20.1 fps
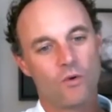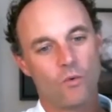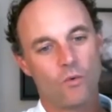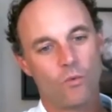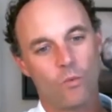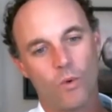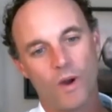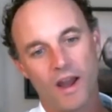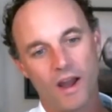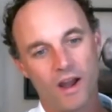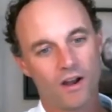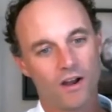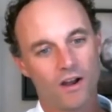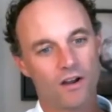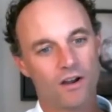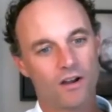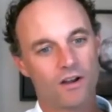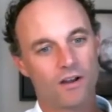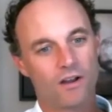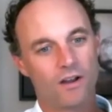
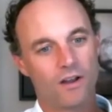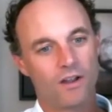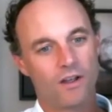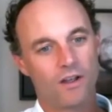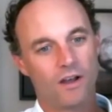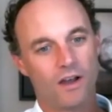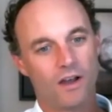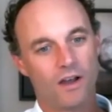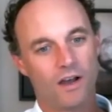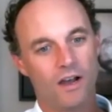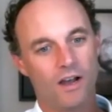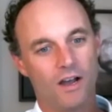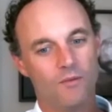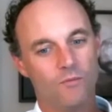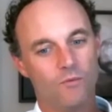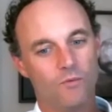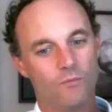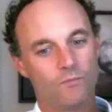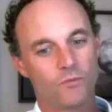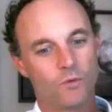where
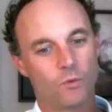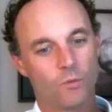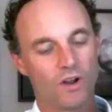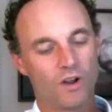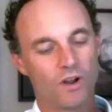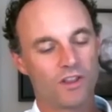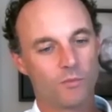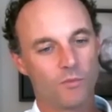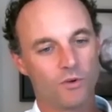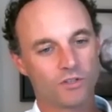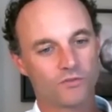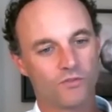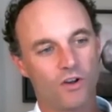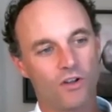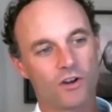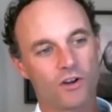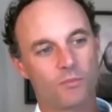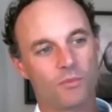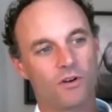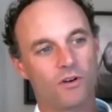where they're most
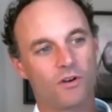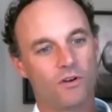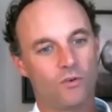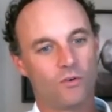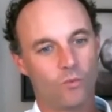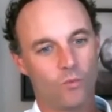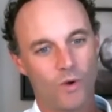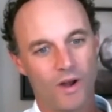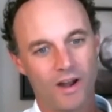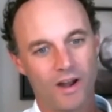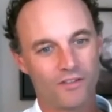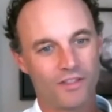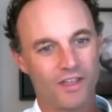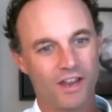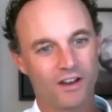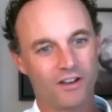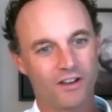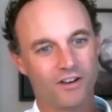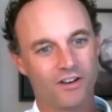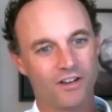vulnerable, where
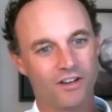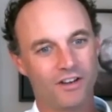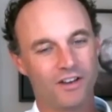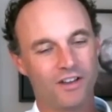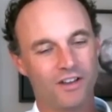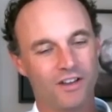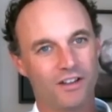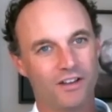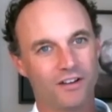they could